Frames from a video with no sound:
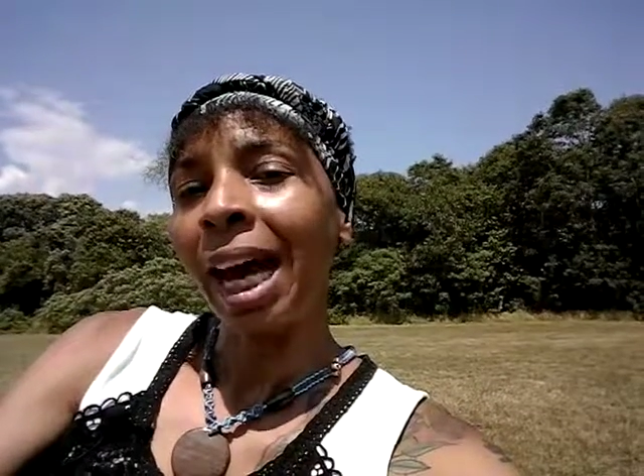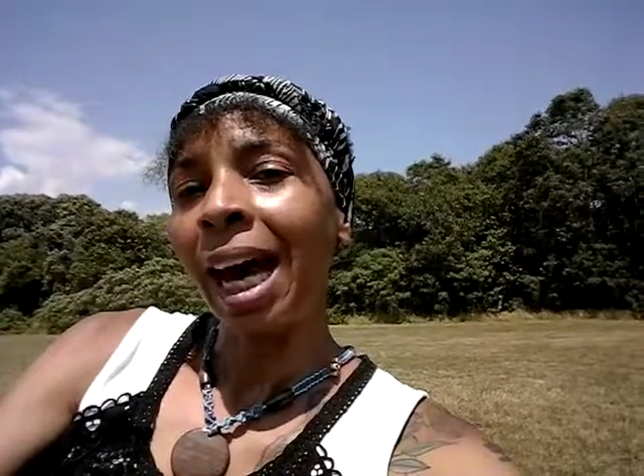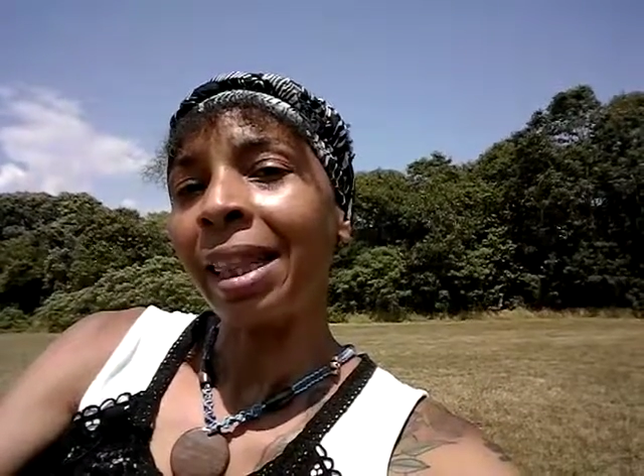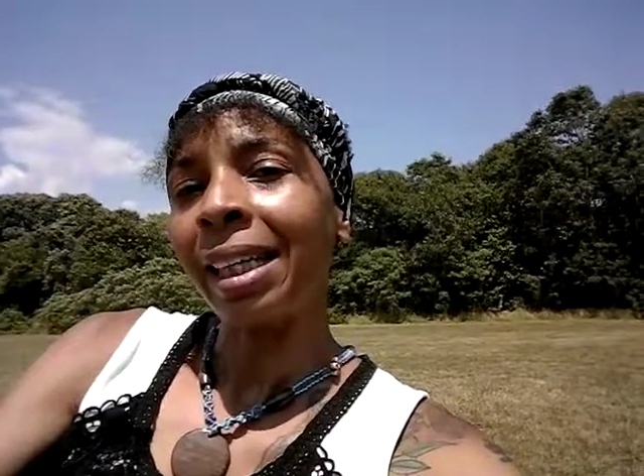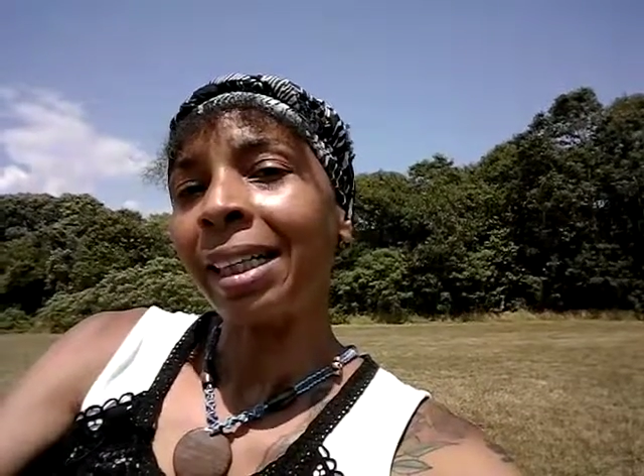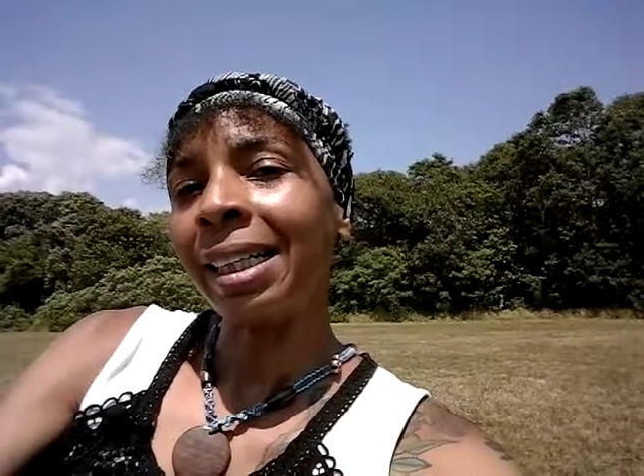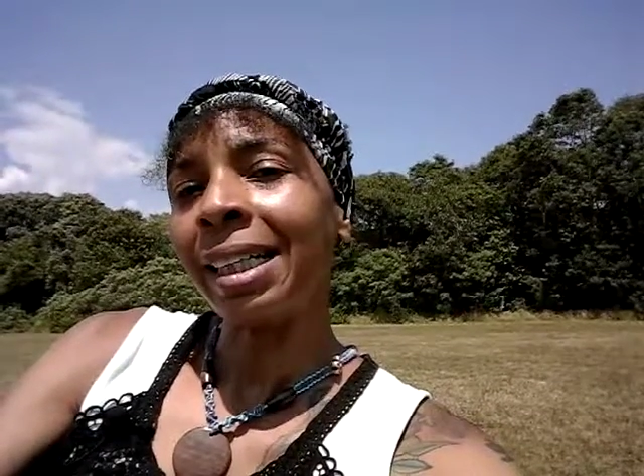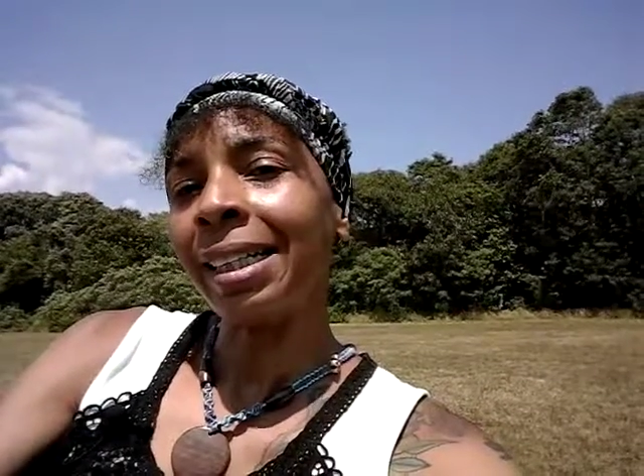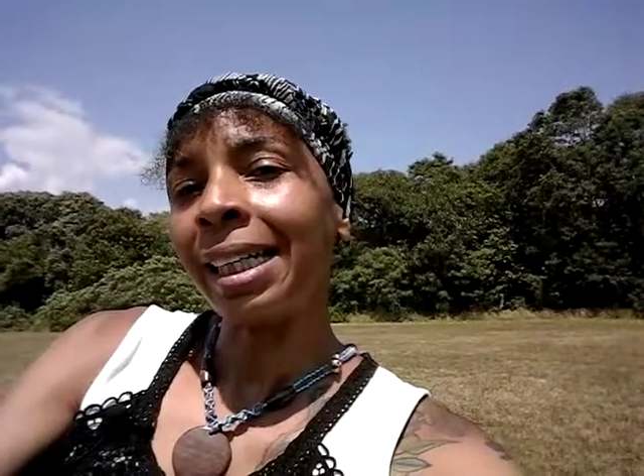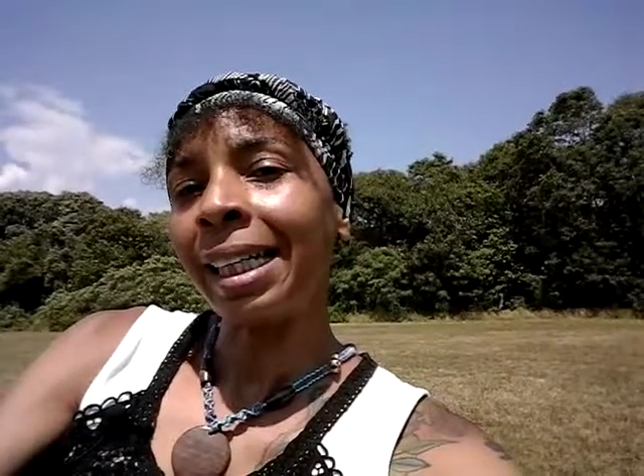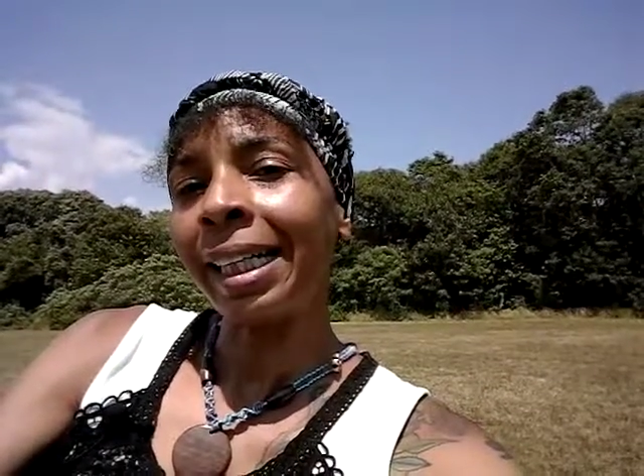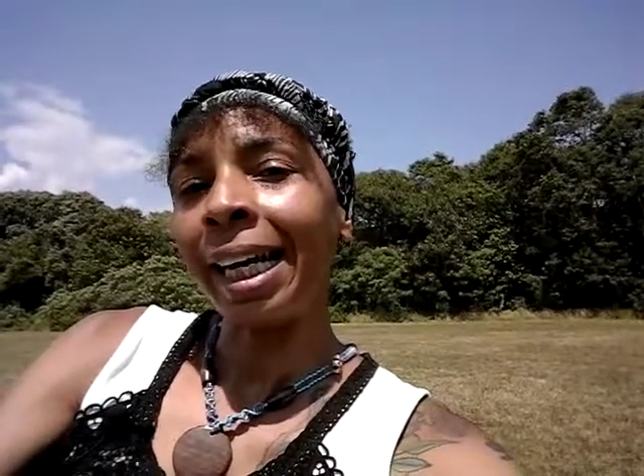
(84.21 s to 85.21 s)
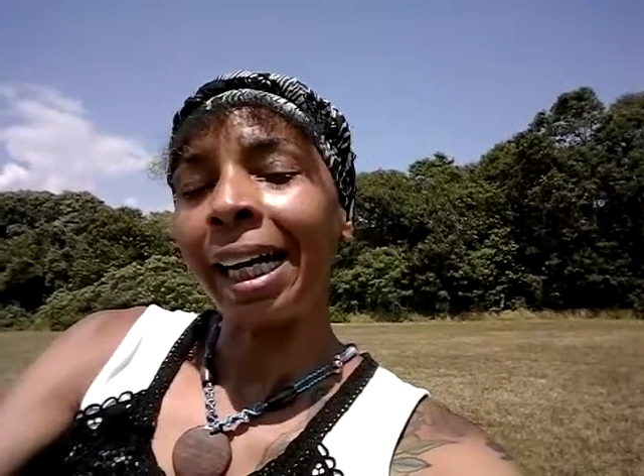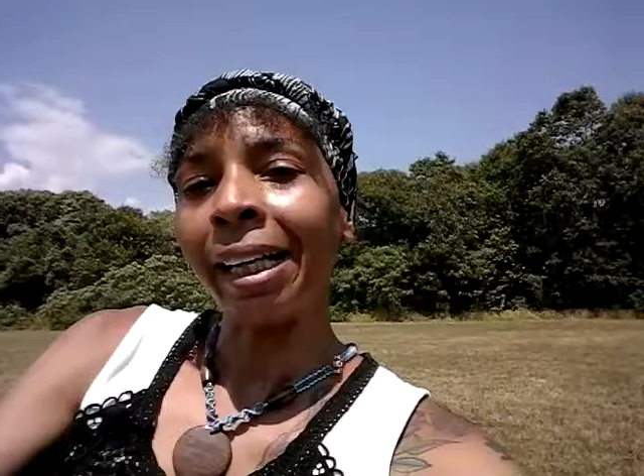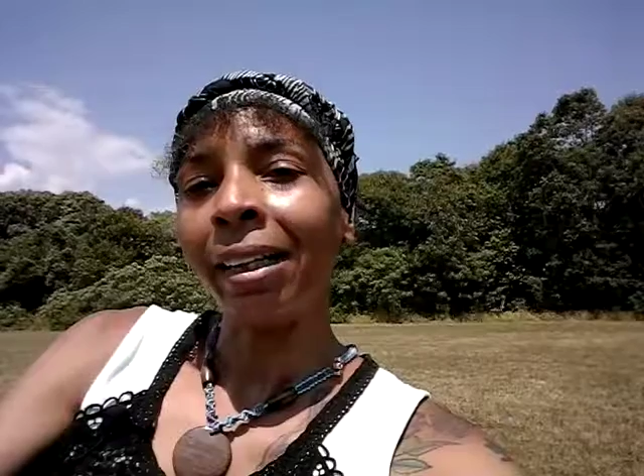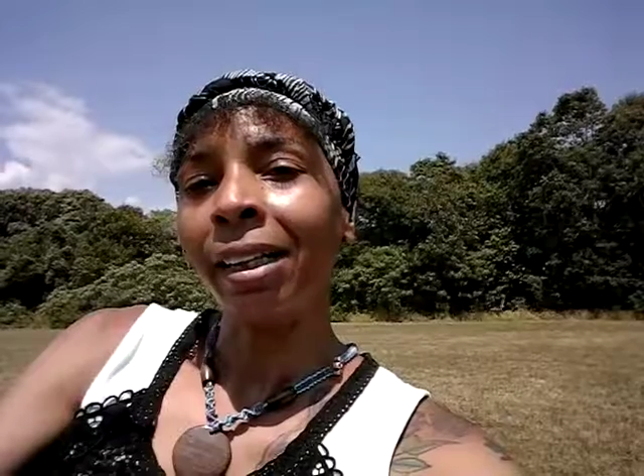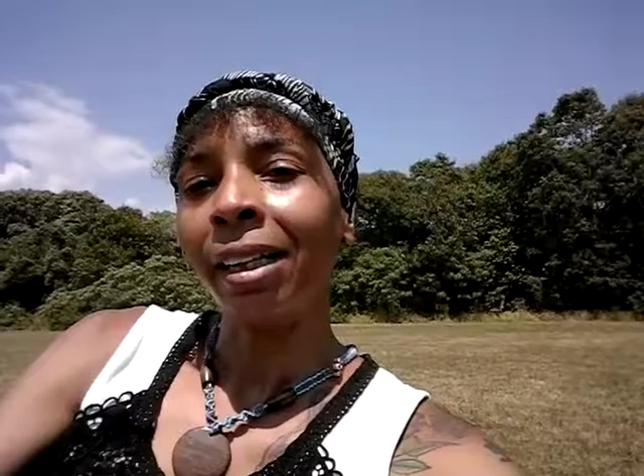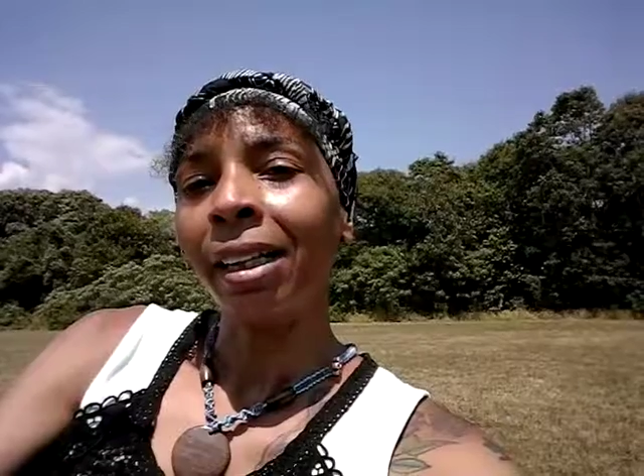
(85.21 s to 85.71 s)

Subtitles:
and then seeking